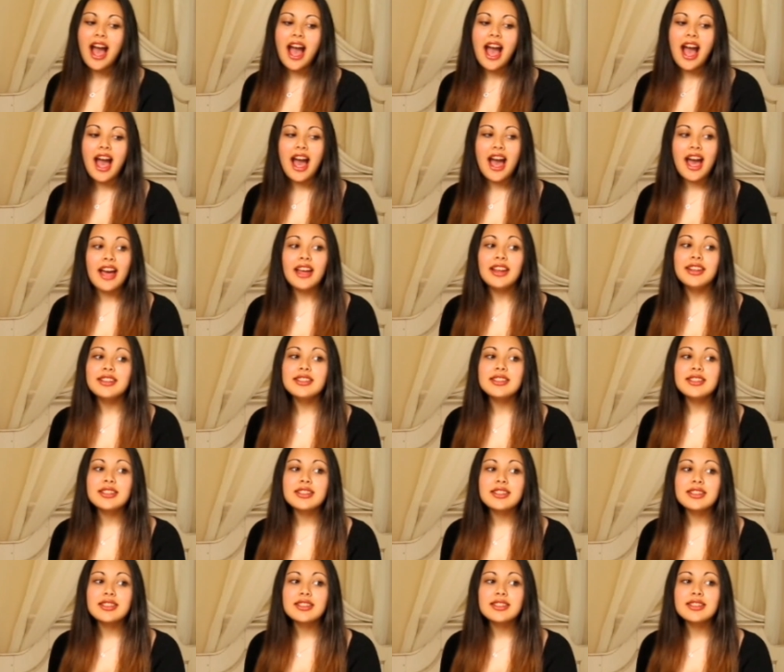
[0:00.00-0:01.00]

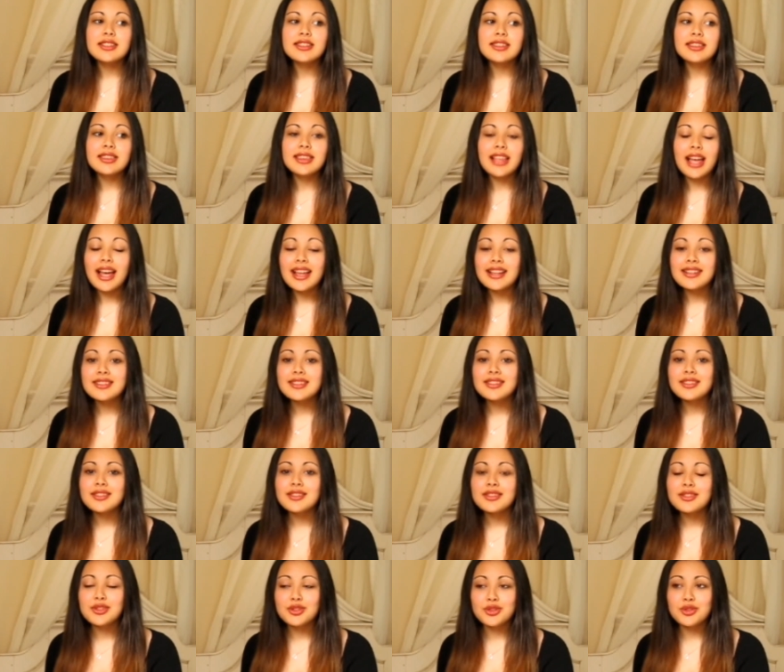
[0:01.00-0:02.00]
and that
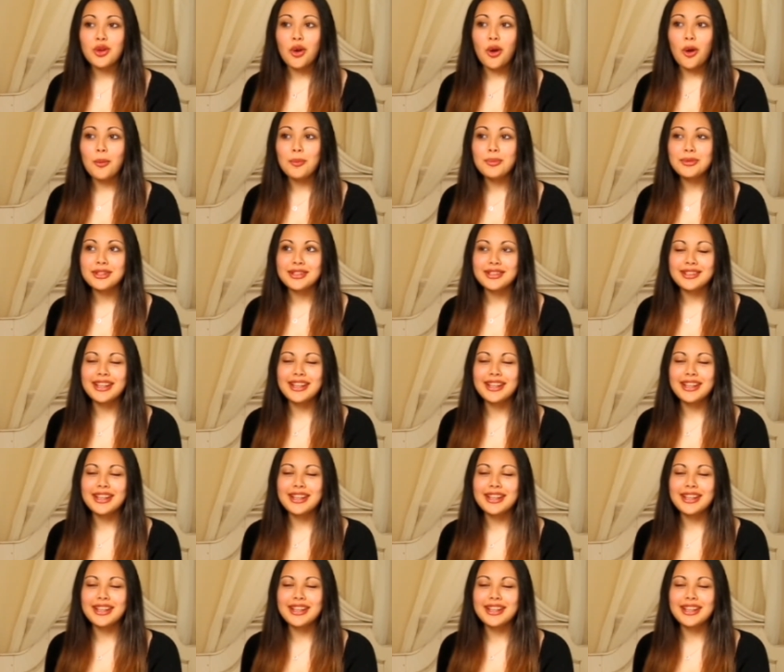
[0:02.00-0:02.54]
stopped.